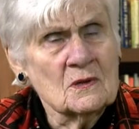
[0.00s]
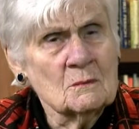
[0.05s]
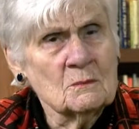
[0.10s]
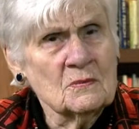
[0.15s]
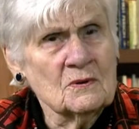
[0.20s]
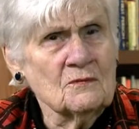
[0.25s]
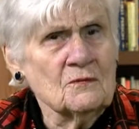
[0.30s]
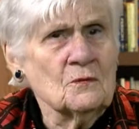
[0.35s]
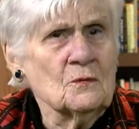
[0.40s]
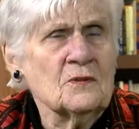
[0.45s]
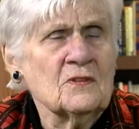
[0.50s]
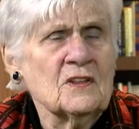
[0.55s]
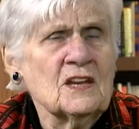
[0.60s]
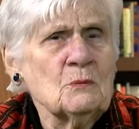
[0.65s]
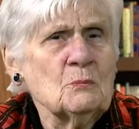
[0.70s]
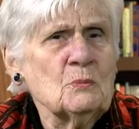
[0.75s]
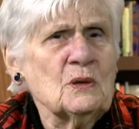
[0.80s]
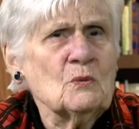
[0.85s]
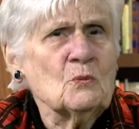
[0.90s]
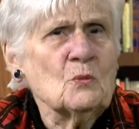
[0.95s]
before
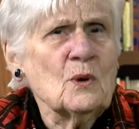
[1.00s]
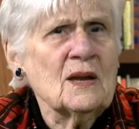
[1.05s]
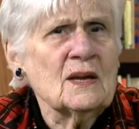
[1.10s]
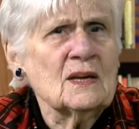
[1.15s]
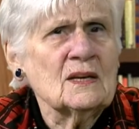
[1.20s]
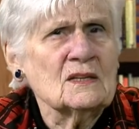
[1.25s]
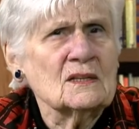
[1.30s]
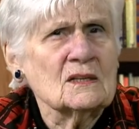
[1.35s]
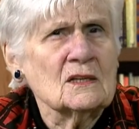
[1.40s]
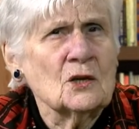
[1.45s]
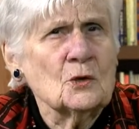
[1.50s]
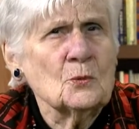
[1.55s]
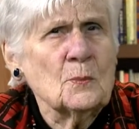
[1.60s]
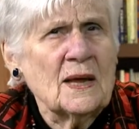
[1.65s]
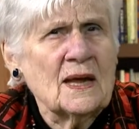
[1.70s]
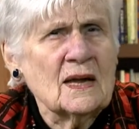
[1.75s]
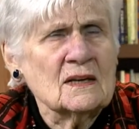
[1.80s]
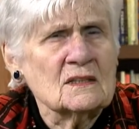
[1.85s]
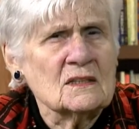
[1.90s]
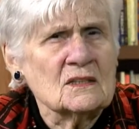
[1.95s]
they'd be ready to go
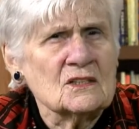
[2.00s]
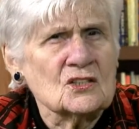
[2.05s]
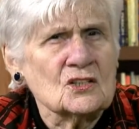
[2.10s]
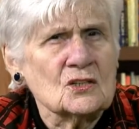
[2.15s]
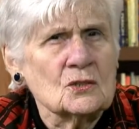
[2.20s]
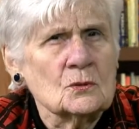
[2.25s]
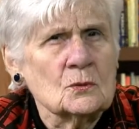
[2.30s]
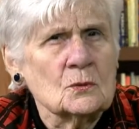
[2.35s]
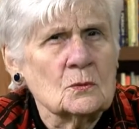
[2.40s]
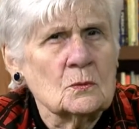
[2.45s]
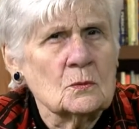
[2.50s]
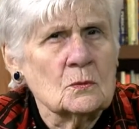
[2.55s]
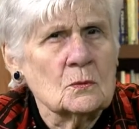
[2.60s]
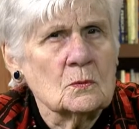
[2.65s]
back to school.